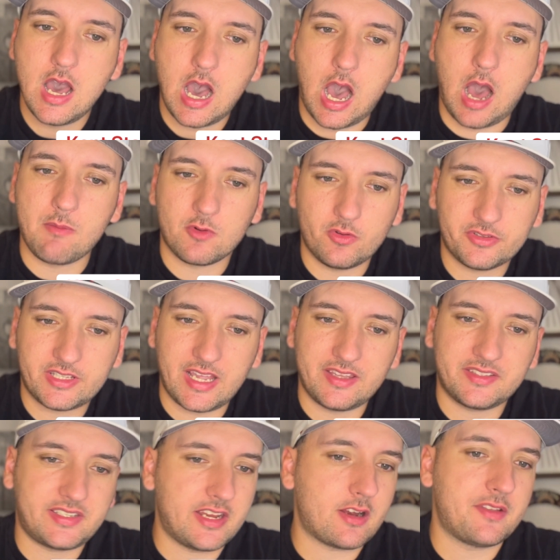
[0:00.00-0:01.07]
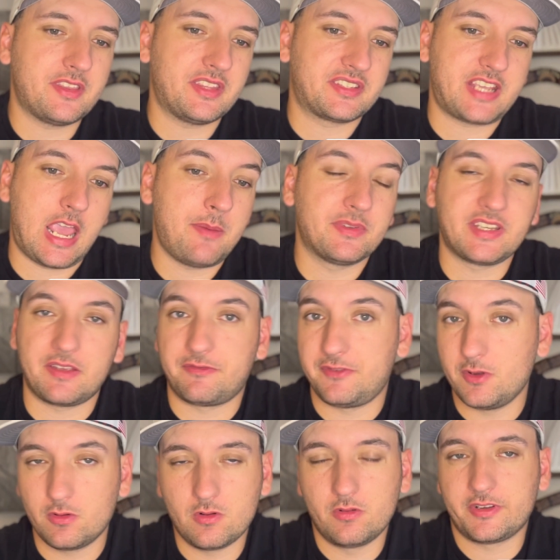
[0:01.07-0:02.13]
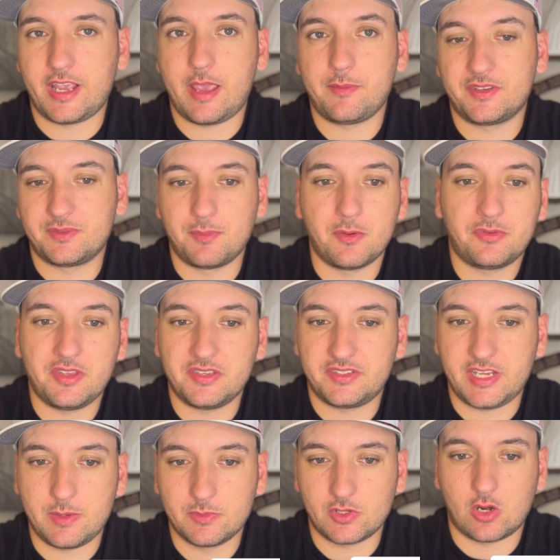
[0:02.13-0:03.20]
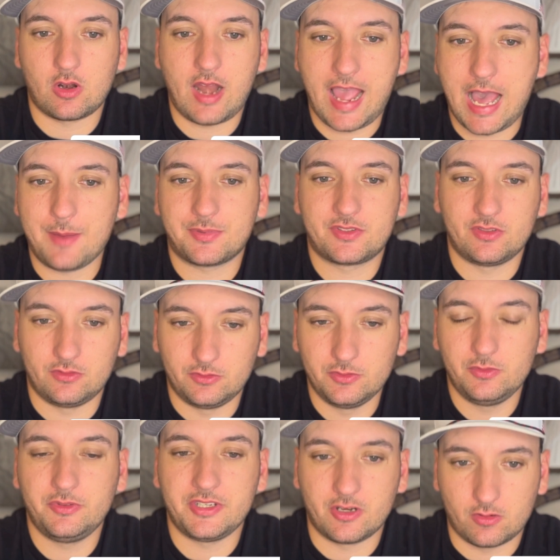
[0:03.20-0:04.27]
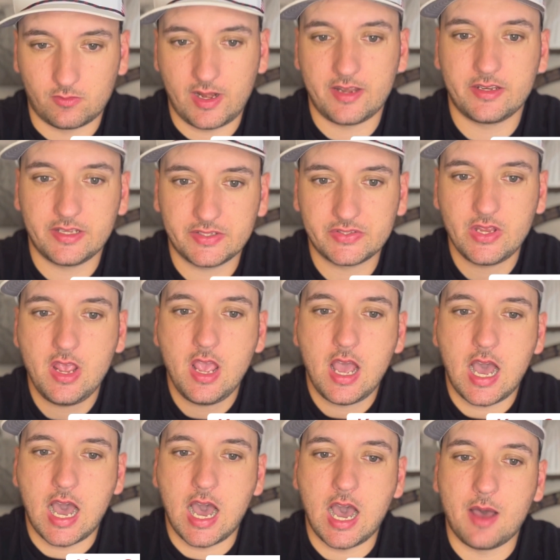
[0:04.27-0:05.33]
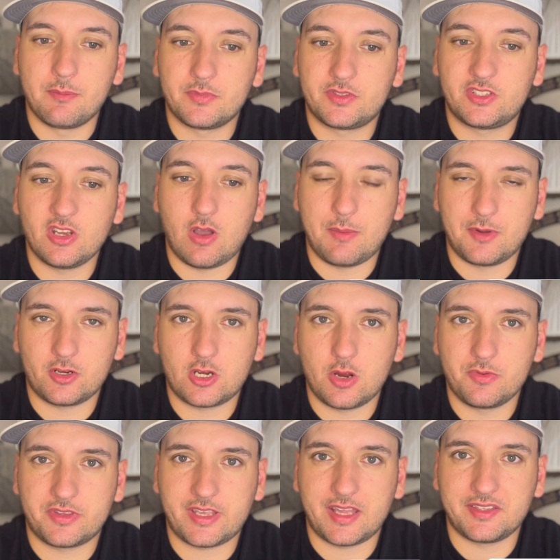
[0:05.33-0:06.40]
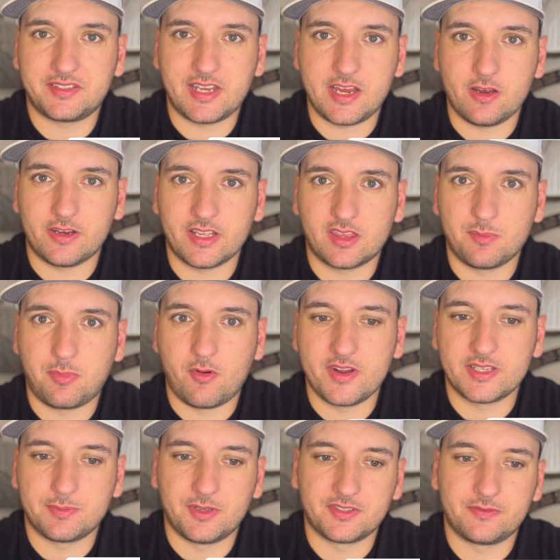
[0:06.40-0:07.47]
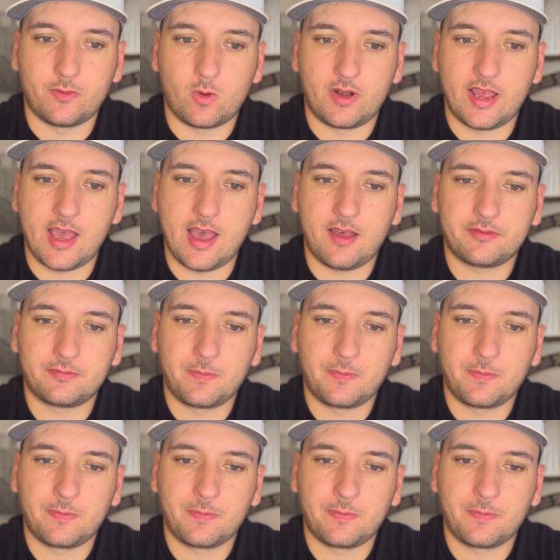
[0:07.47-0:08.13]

I'm rolling with Kent State here. I think this game is a field goal game because both these teams are absolutely horrendous. Um, so I'm going to go with Kent State here, get the points plus four and a half.